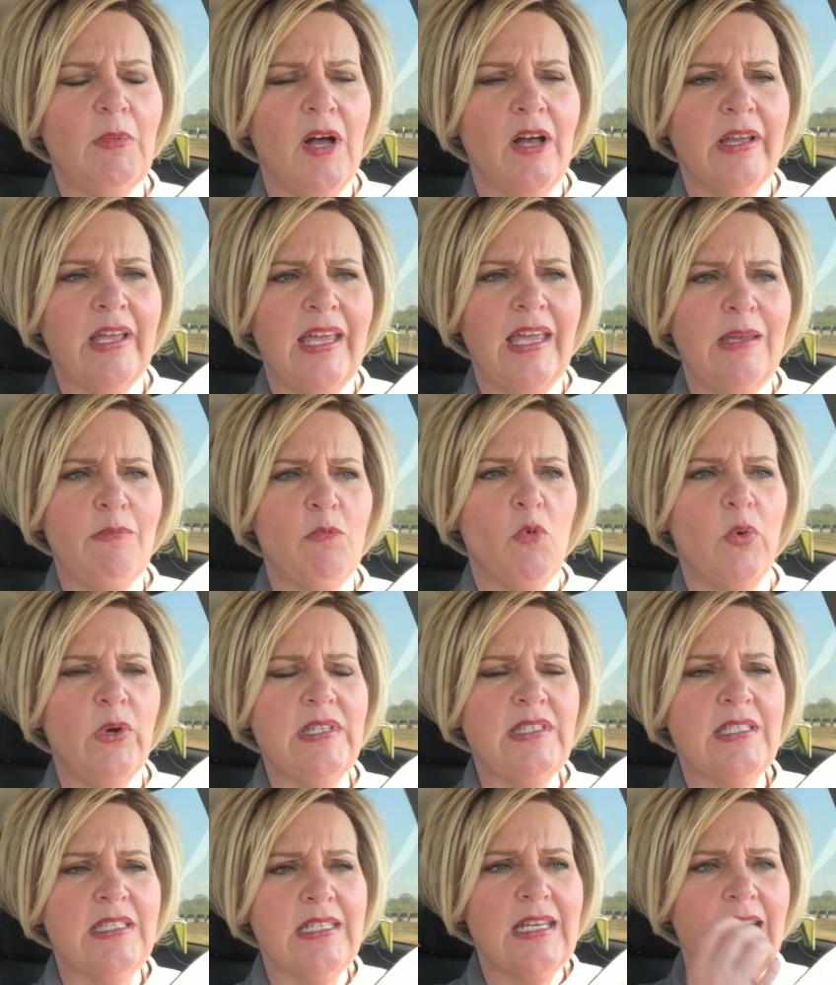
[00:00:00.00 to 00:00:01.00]
game
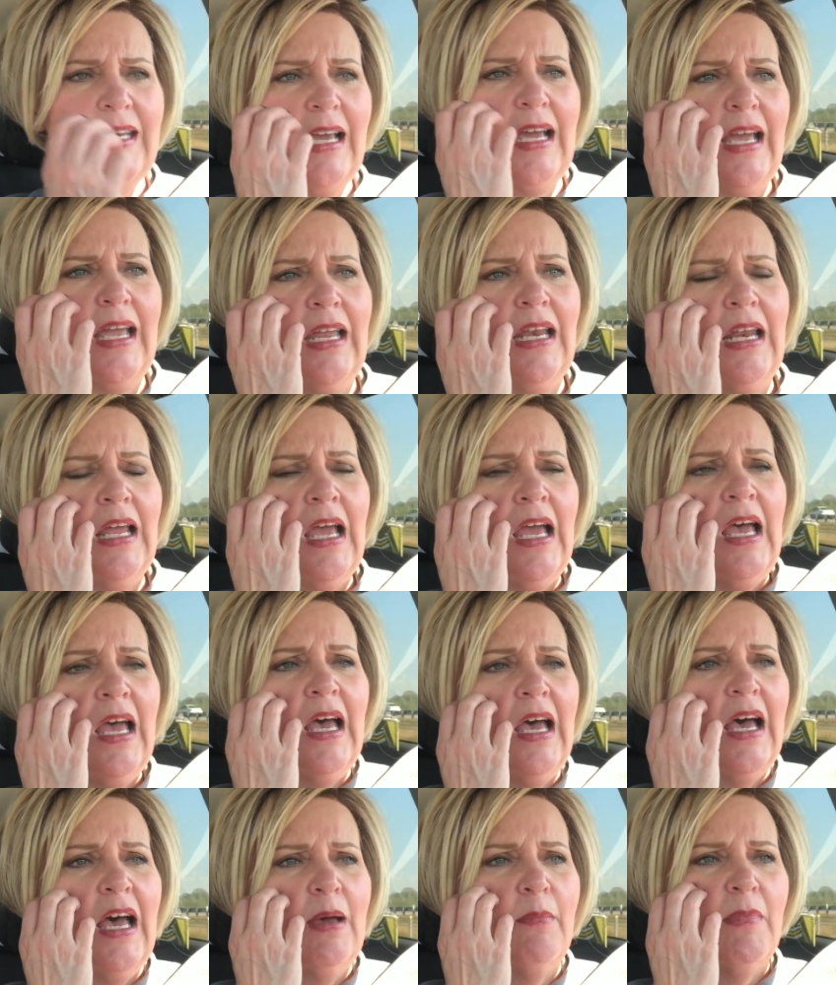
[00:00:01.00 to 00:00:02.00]
Wednesday night,
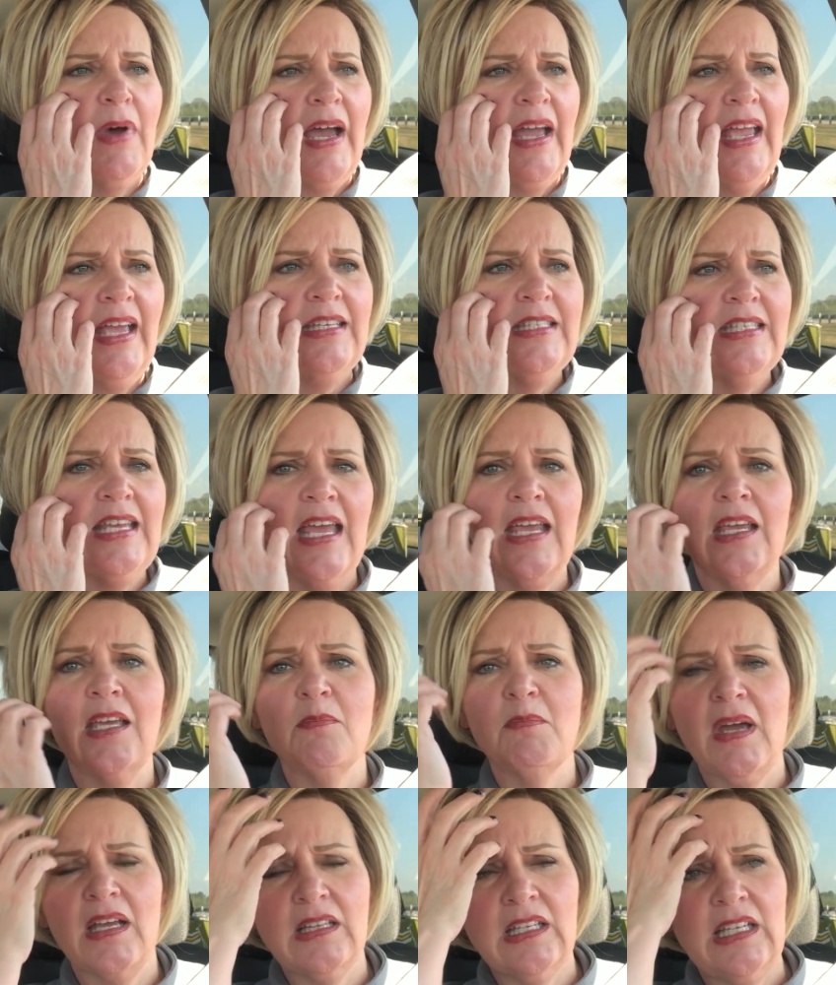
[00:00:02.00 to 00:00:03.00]
I had
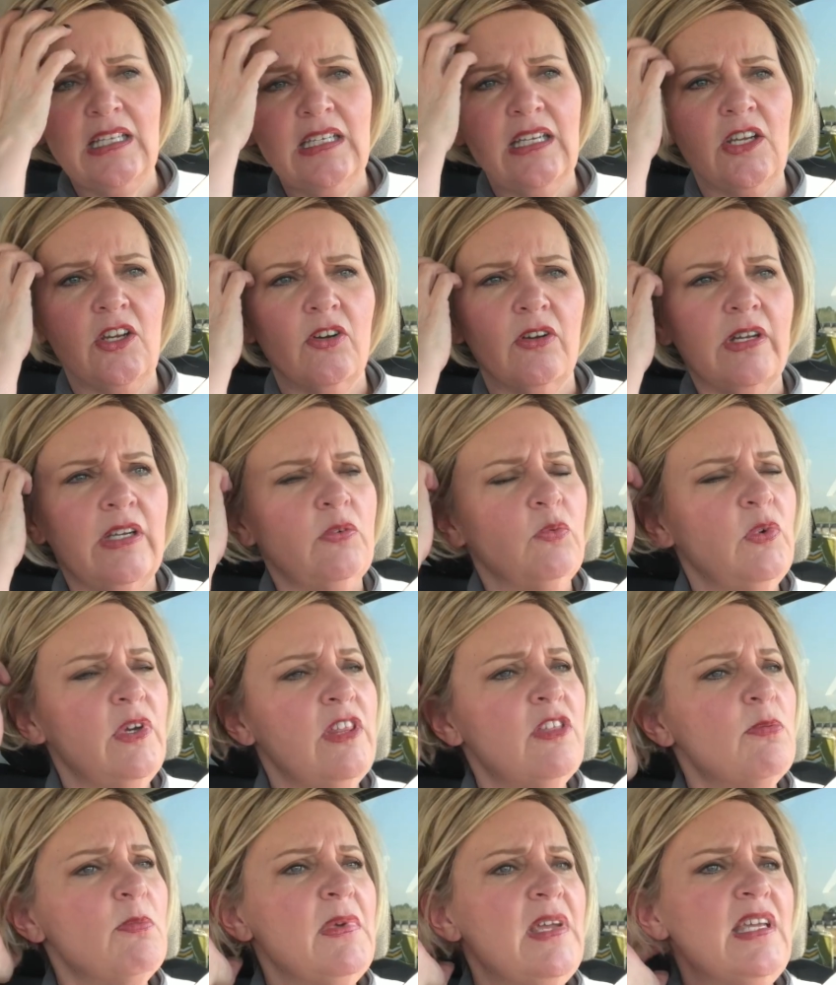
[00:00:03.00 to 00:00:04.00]
taken my lean and green
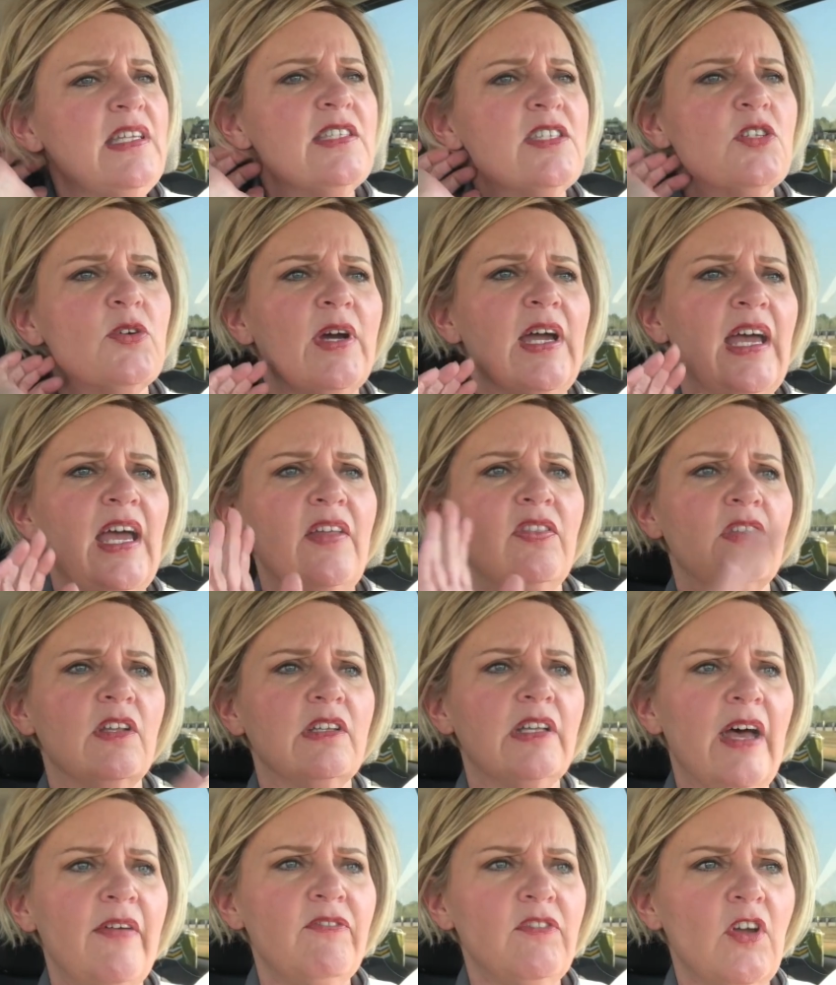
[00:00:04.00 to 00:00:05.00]
with me, and so I had the
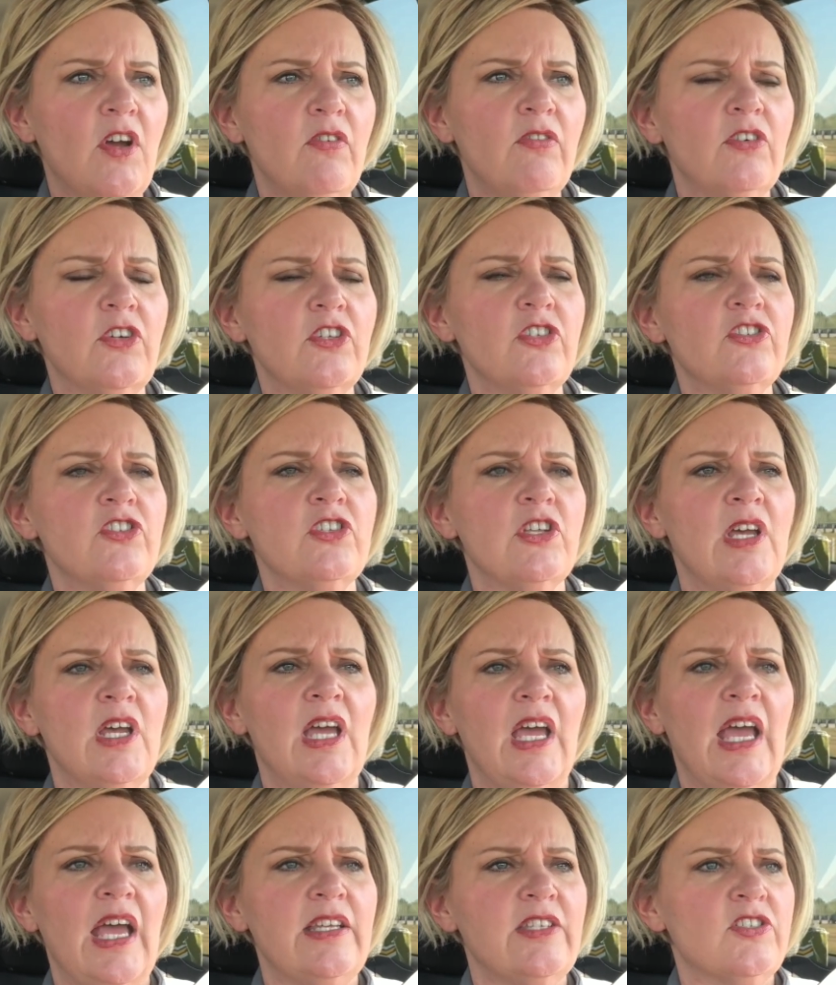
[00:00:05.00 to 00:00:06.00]
leftovers,
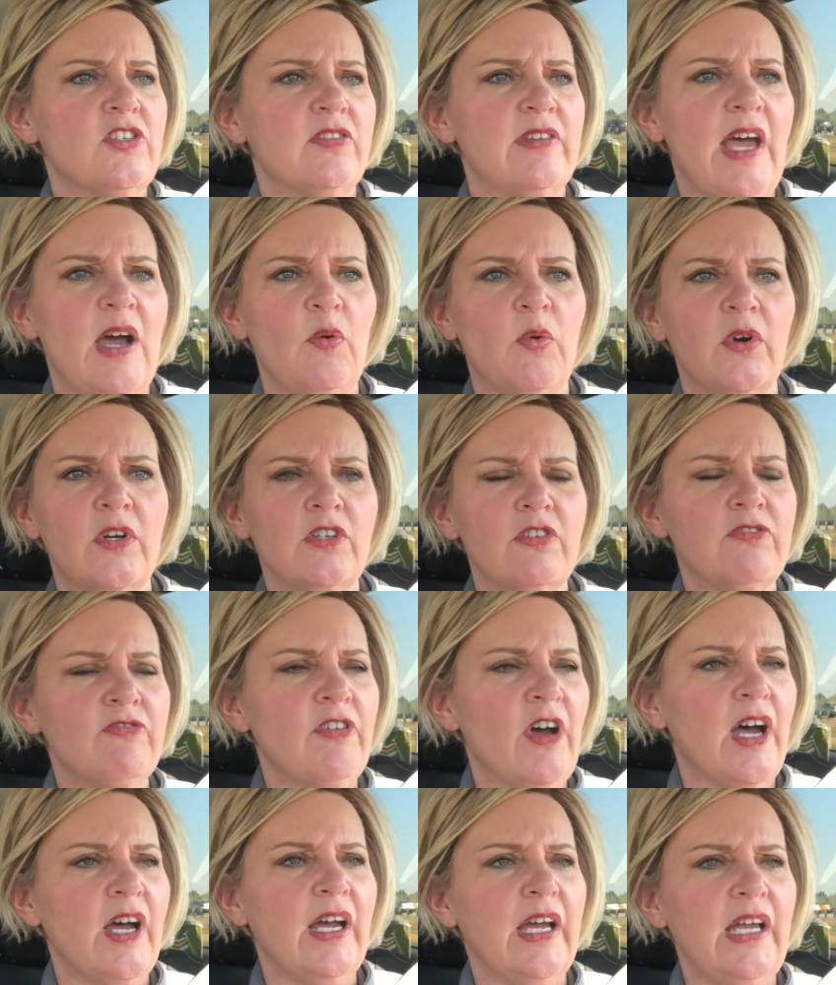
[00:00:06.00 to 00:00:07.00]
and so that worked
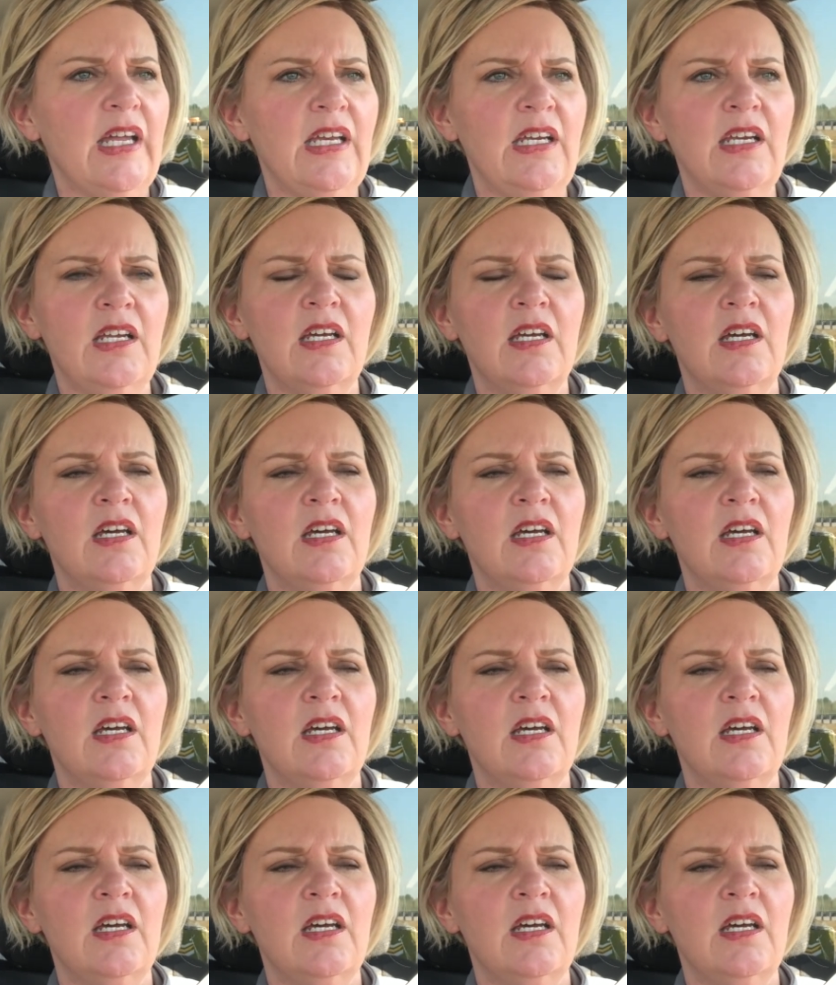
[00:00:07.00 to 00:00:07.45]
fine.